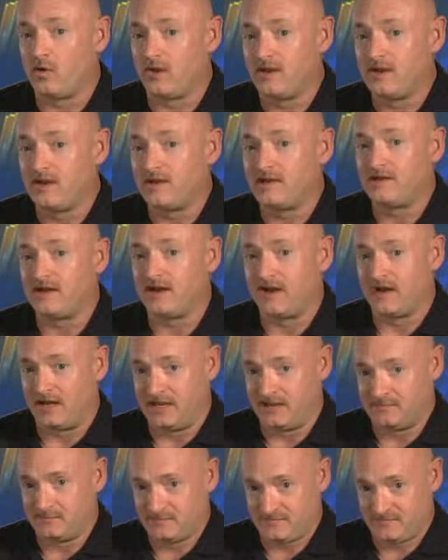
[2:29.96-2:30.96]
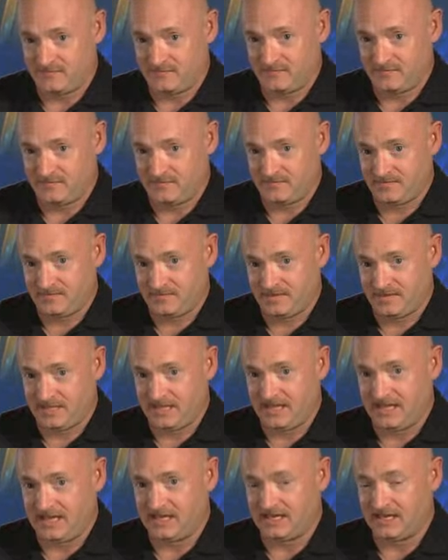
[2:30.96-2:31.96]
one time.
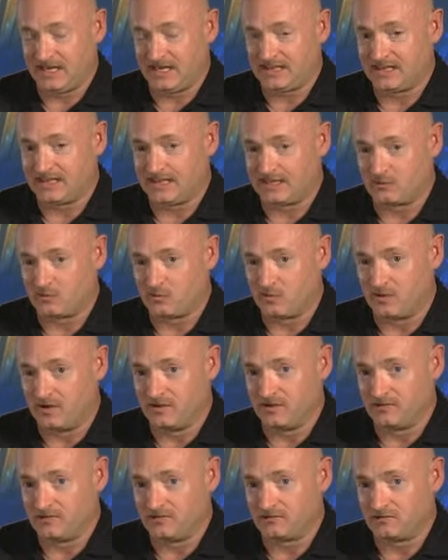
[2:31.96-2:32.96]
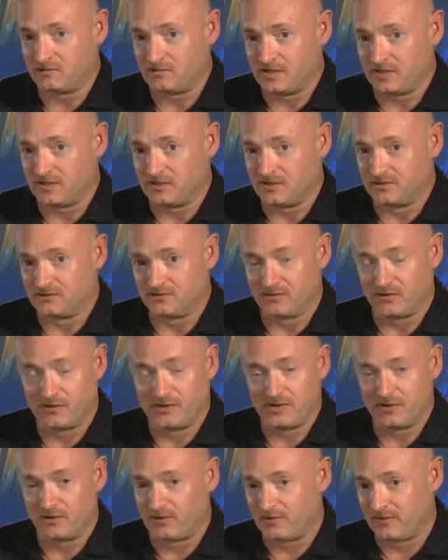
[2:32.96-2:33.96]
And I think it was because
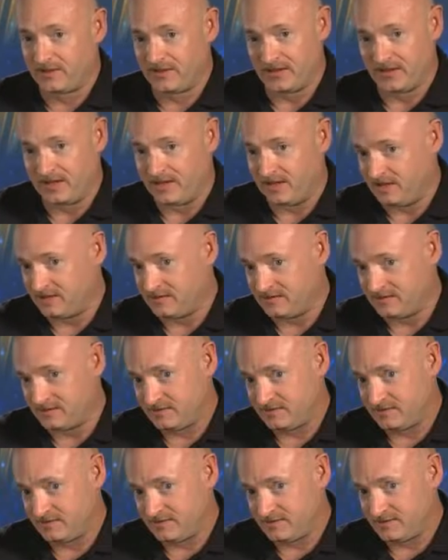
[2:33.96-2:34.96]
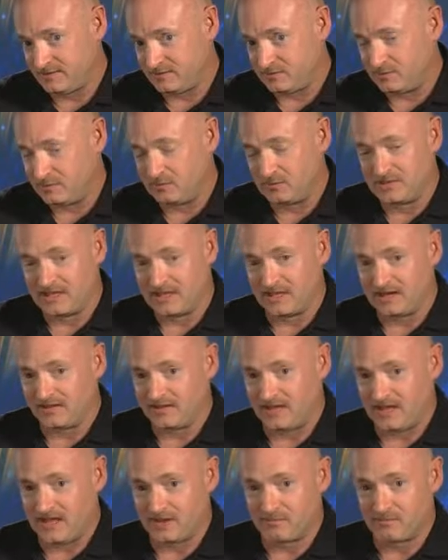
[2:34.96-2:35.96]
very early on, we would get a
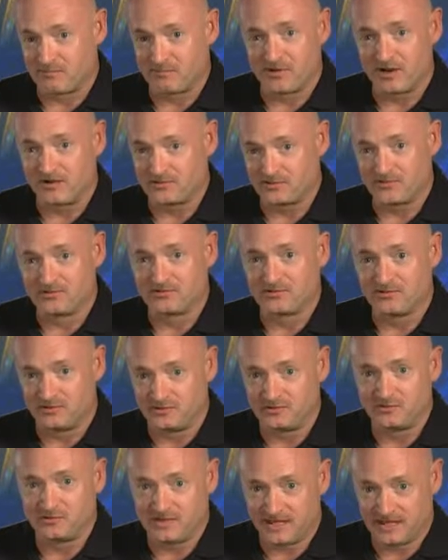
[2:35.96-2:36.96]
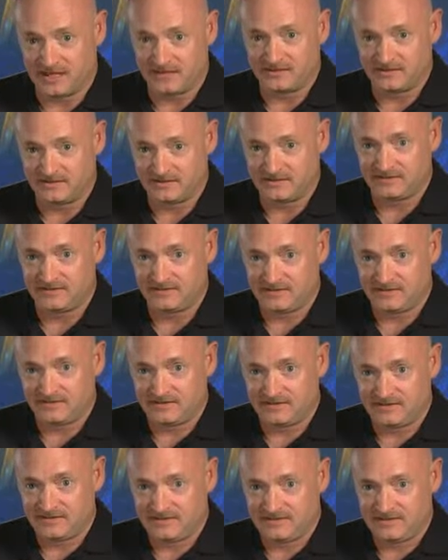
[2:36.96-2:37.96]
lot of pressure to do that.
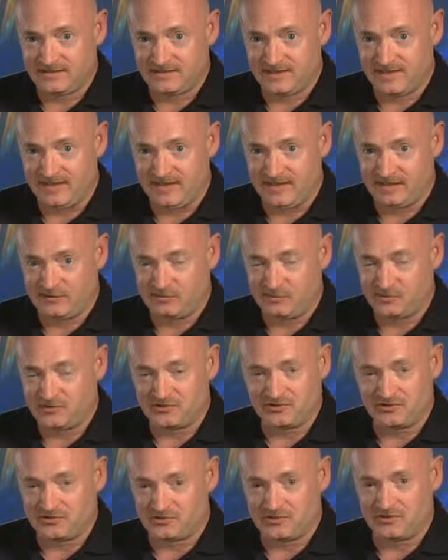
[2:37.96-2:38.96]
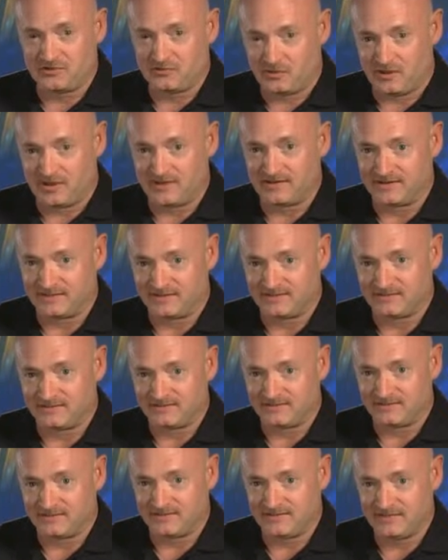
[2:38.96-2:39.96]
And we just didn't want to,
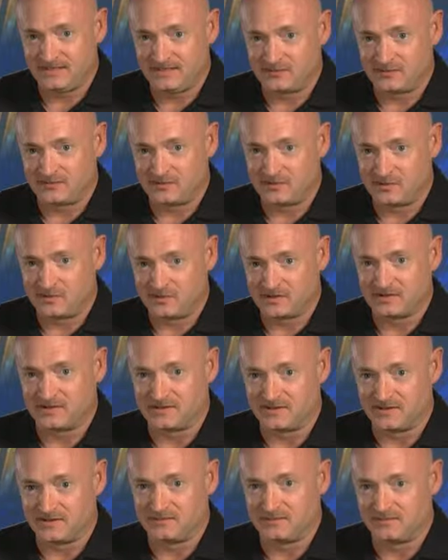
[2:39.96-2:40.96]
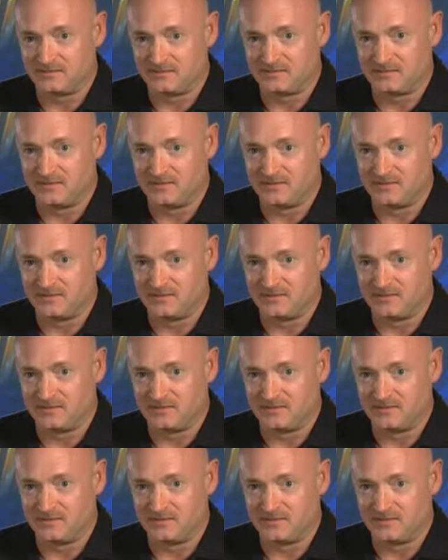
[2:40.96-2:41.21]
you know, go with the